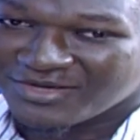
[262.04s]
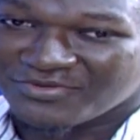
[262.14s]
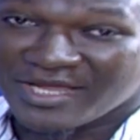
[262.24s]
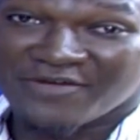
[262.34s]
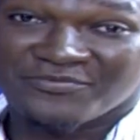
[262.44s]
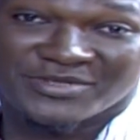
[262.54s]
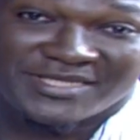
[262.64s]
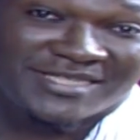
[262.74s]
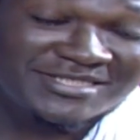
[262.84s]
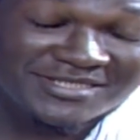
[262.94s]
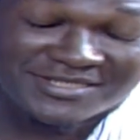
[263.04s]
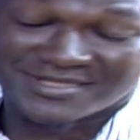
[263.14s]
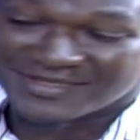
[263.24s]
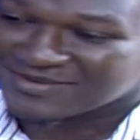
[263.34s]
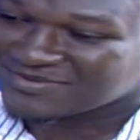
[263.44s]
we have
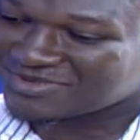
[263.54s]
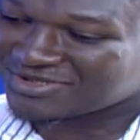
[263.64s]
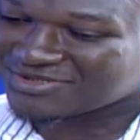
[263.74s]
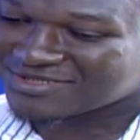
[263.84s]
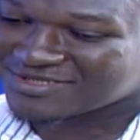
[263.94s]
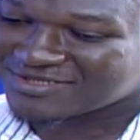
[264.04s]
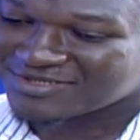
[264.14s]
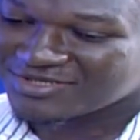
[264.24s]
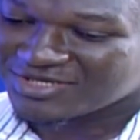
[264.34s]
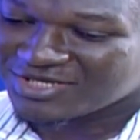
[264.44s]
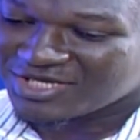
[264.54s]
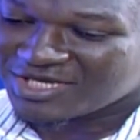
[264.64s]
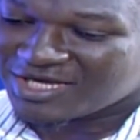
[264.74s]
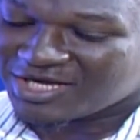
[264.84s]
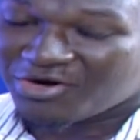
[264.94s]
potentials, because
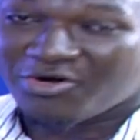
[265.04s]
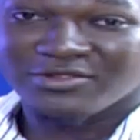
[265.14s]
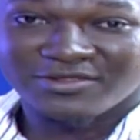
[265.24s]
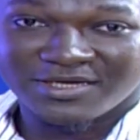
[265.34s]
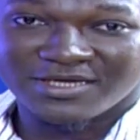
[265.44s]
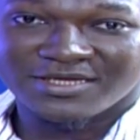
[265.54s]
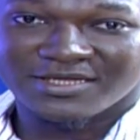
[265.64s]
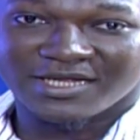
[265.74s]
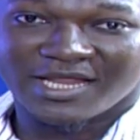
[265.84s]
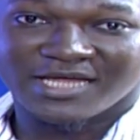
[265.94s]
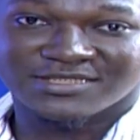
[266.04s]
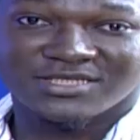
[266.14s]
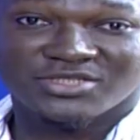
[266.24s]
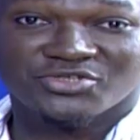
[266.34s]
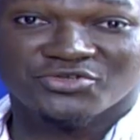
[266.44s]
a country that has
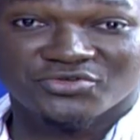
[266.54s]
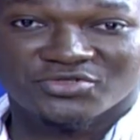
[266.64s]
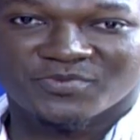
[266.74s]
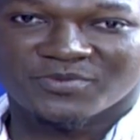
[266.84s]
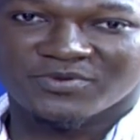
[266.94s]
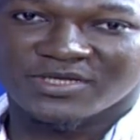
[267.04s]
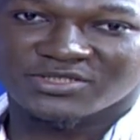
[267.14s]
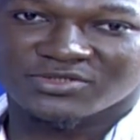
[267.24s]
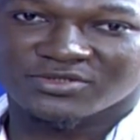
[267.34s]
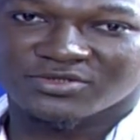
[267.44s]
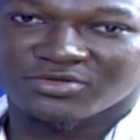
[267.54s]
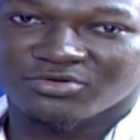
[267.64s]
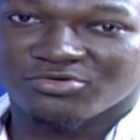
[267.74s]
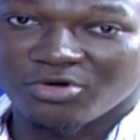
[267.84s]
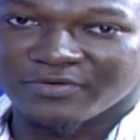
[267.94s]
its youth population
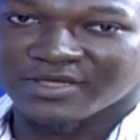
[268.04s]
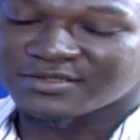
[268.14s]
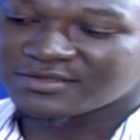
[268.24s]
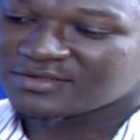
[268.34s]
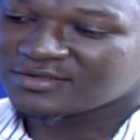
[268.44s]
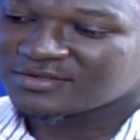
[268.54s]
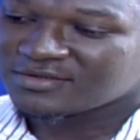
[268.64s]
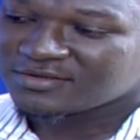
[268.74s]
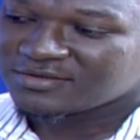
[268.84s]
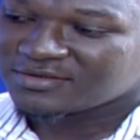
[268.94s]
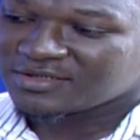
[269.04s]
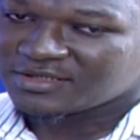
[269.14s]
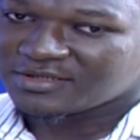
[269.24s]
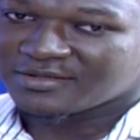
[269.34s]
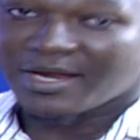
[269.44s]
growing
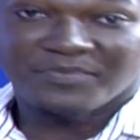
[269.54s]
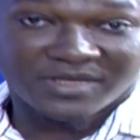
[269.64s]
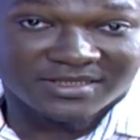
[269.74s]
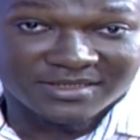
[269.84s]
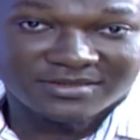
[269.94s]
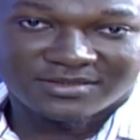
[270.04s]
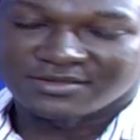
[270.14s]
rapidly,